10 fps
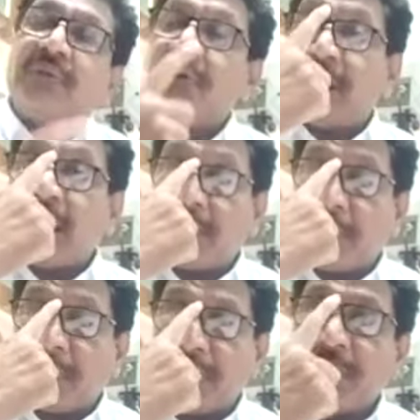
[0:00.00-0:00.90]
Now,
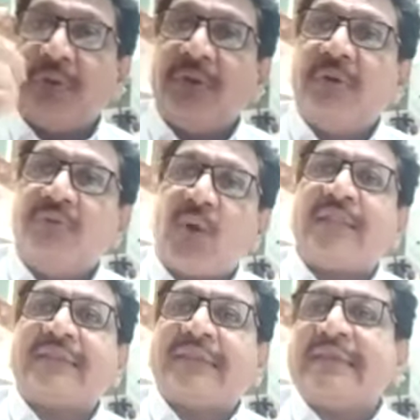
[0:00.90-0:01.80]

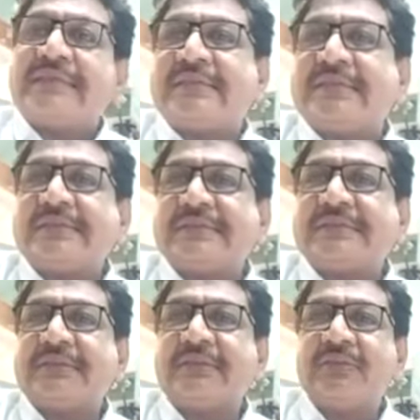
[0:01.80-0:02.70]
one thing is this:
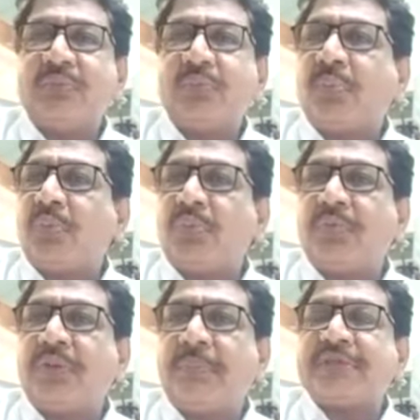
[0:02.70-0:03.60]

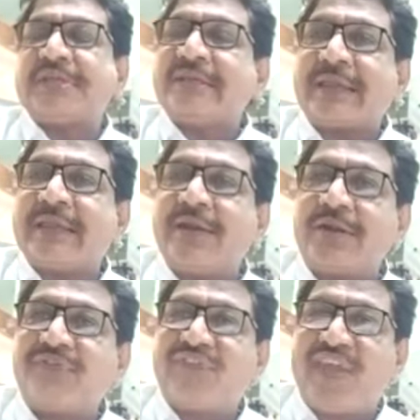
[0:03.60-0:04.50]
the patient cannot
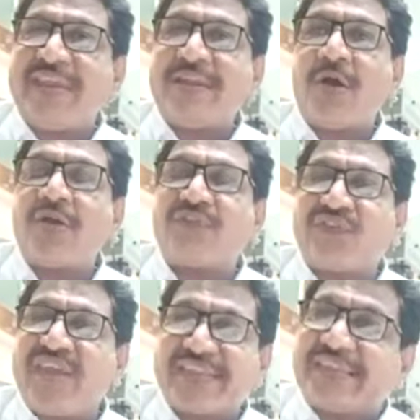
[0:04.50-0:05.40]
feign or
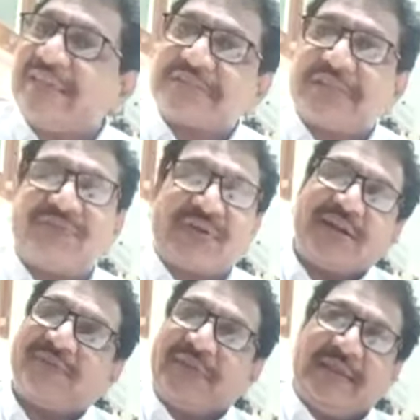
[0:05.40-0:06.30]
fake things in front
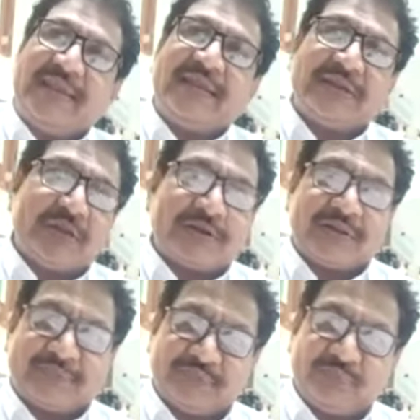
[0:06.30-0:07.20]
of an ENT doctor.